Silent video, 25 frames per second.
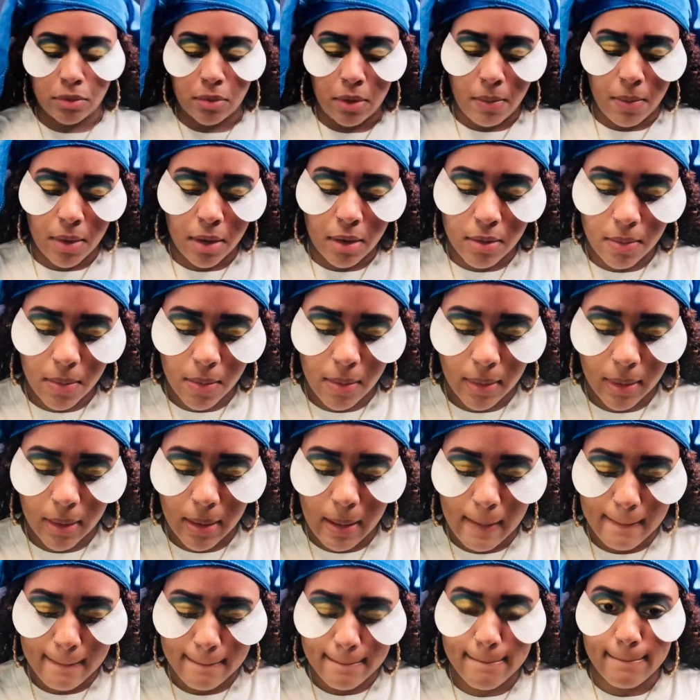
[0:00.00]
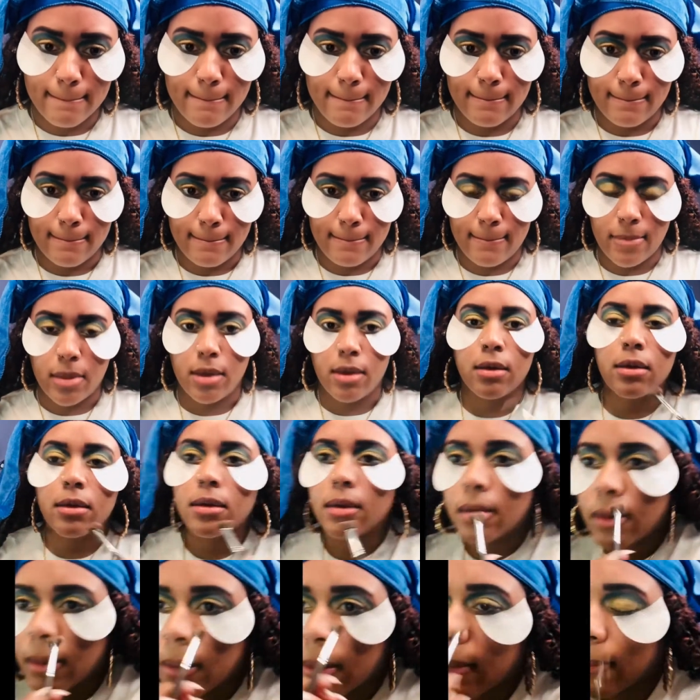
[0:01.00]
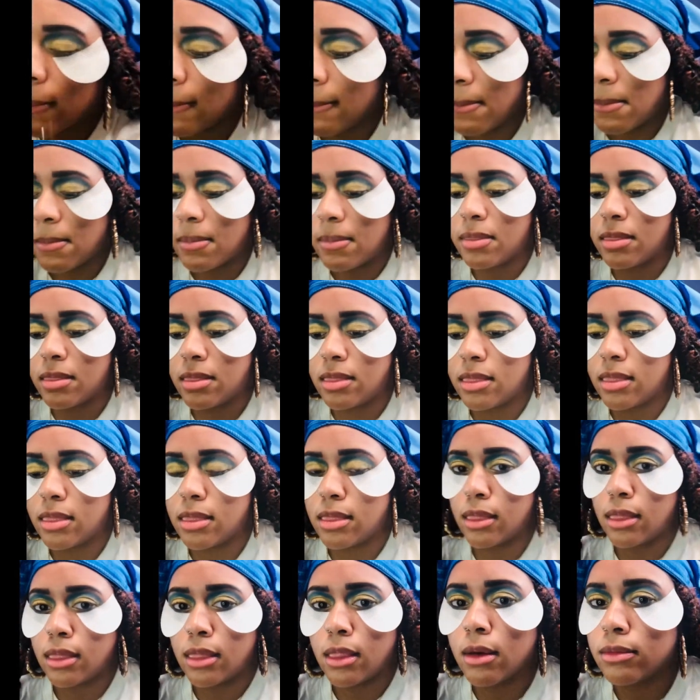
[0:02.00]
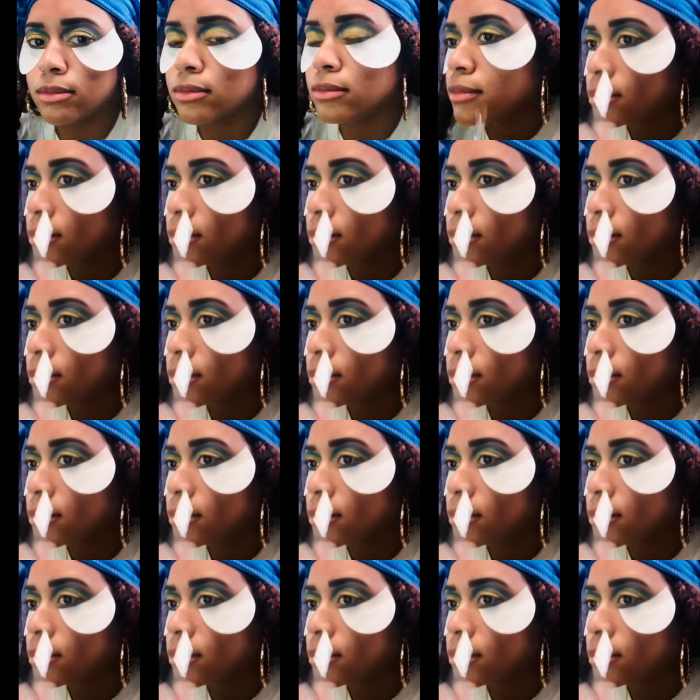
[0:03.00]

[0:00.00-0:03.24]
lastly, I think I'm adding like highlighter at